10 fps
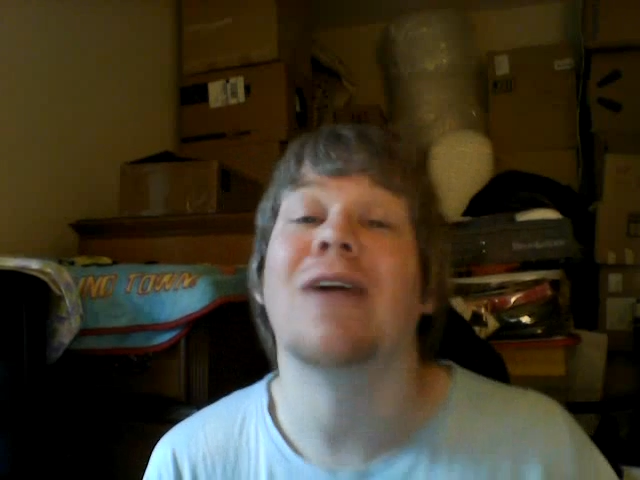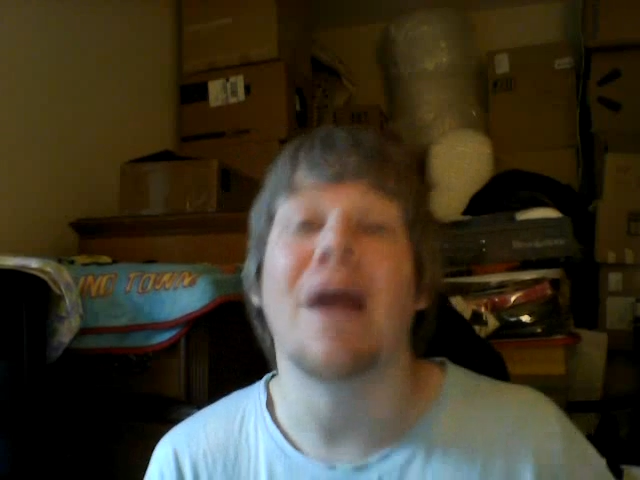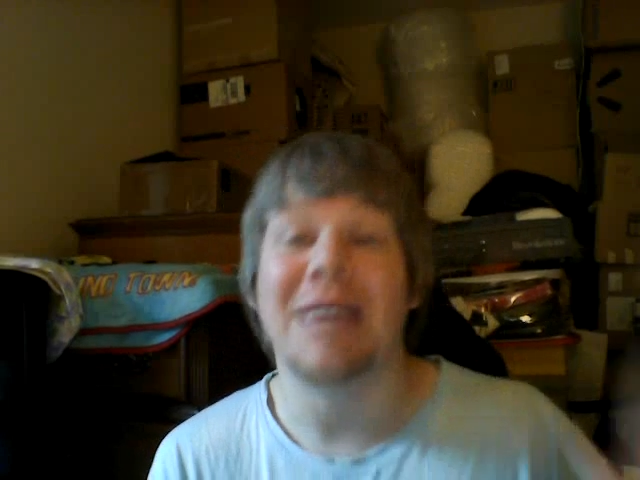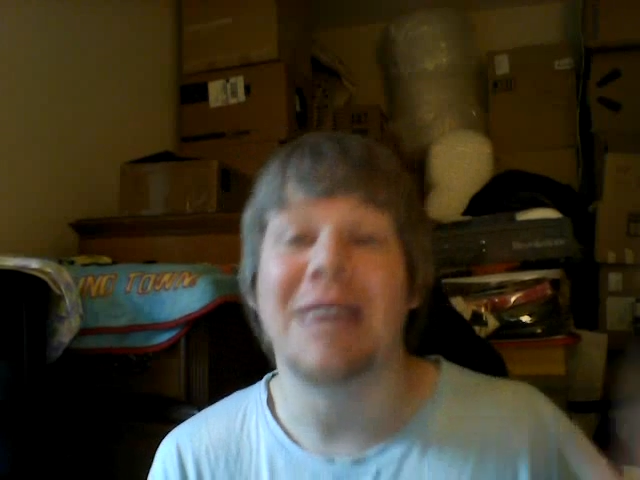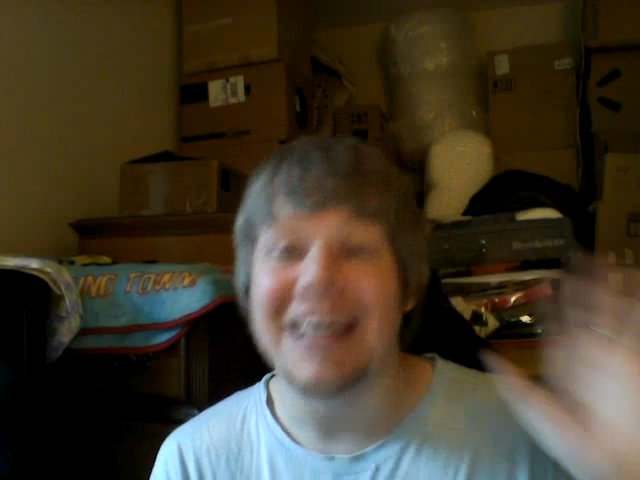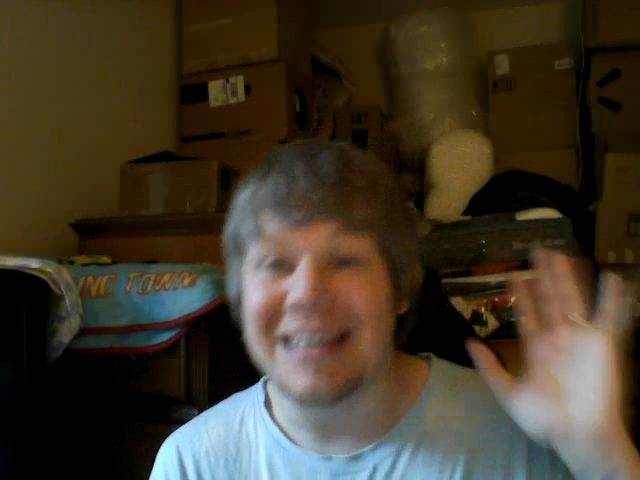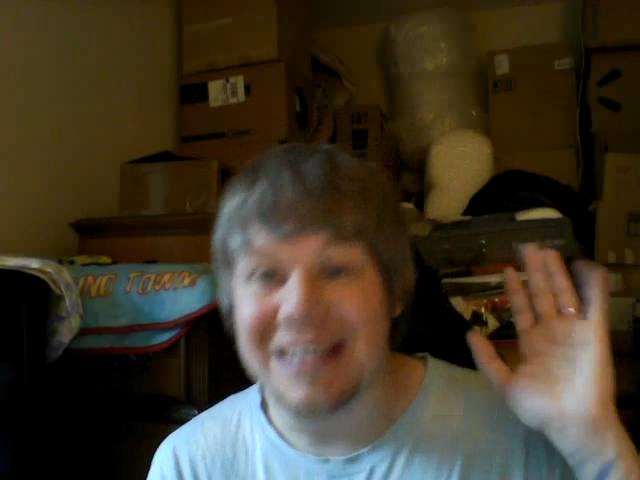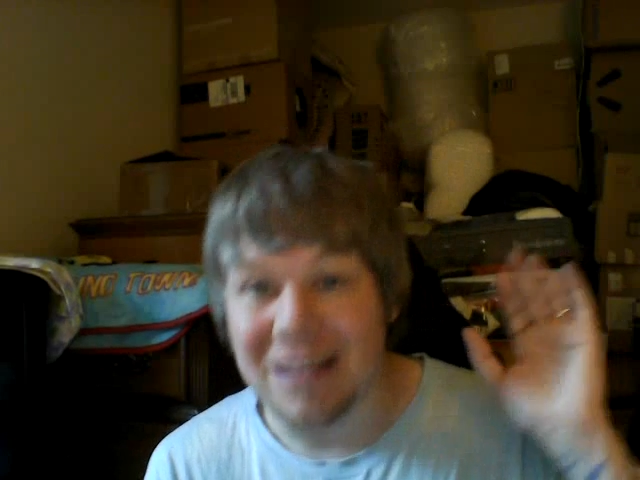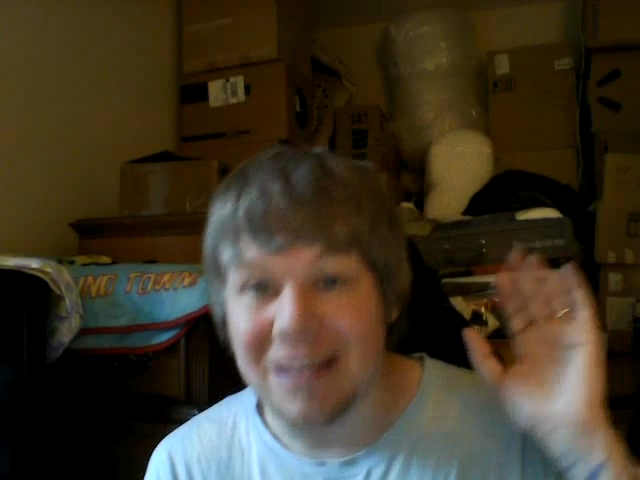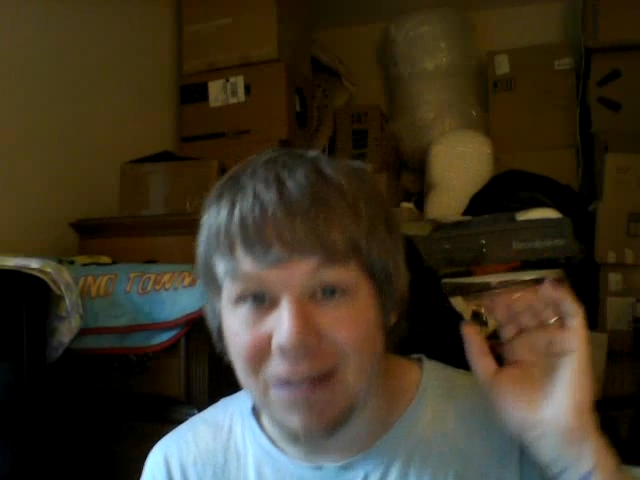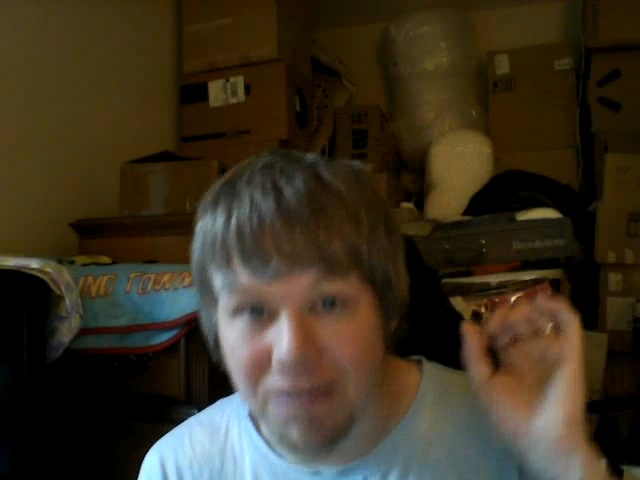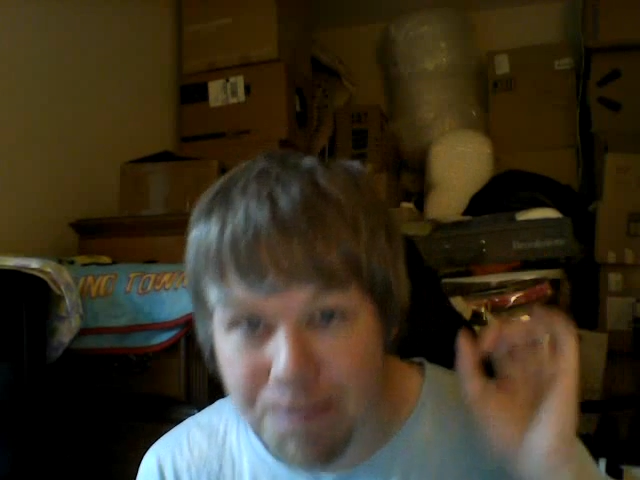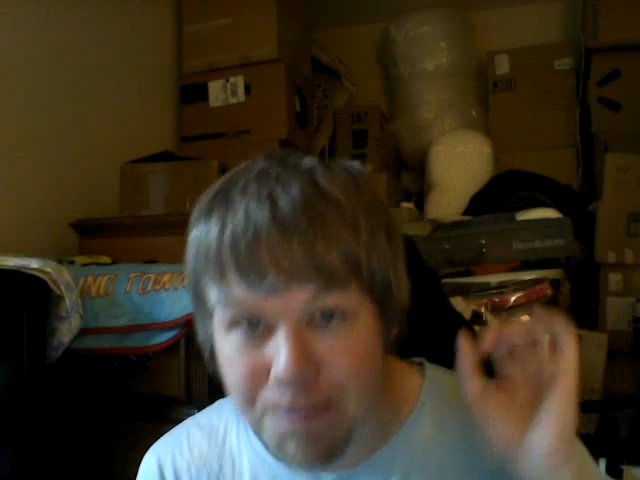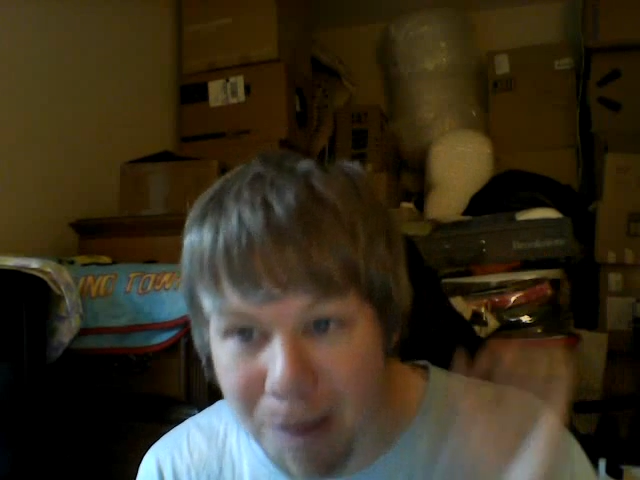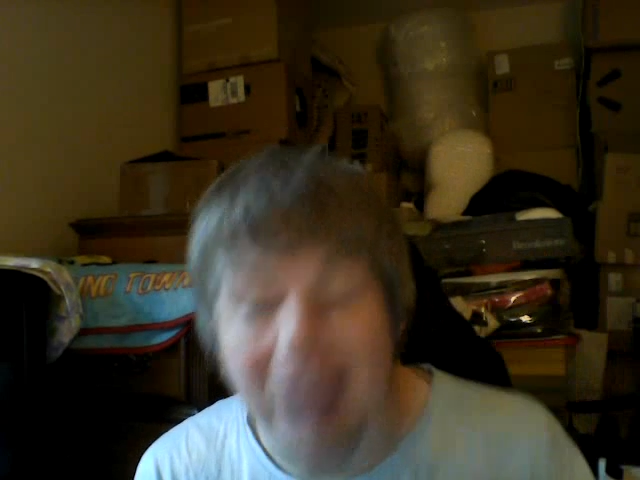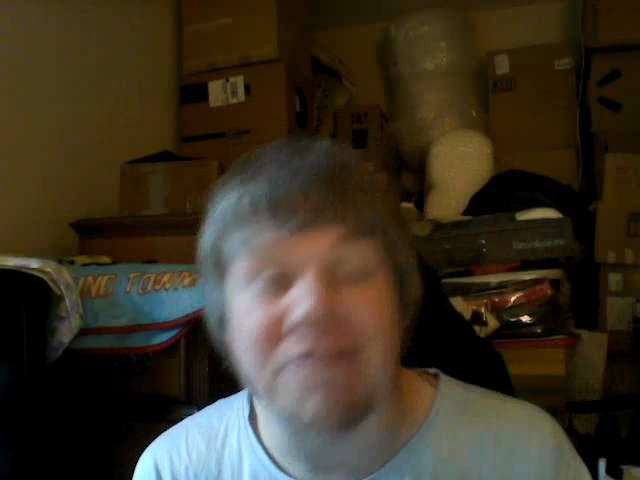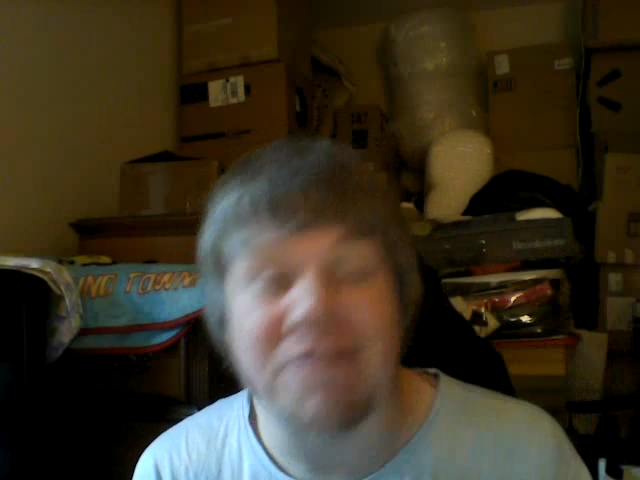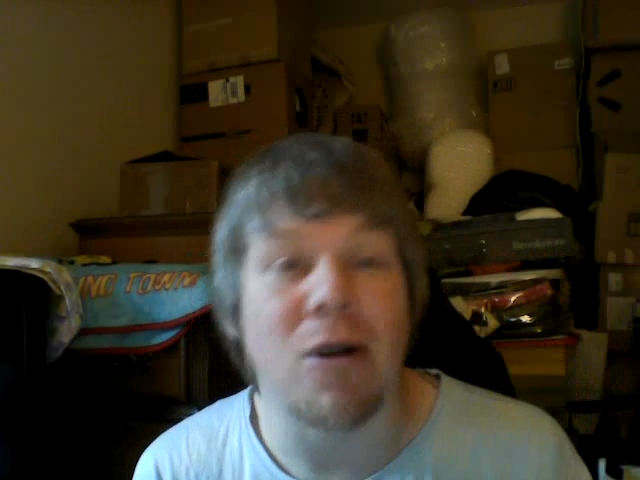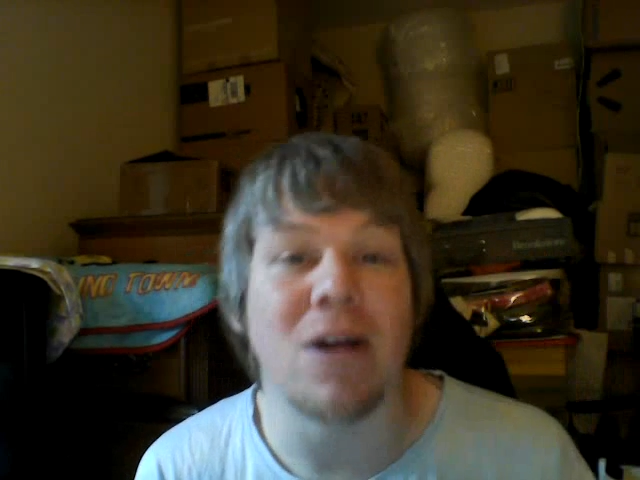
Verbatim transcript: I mean, it is by far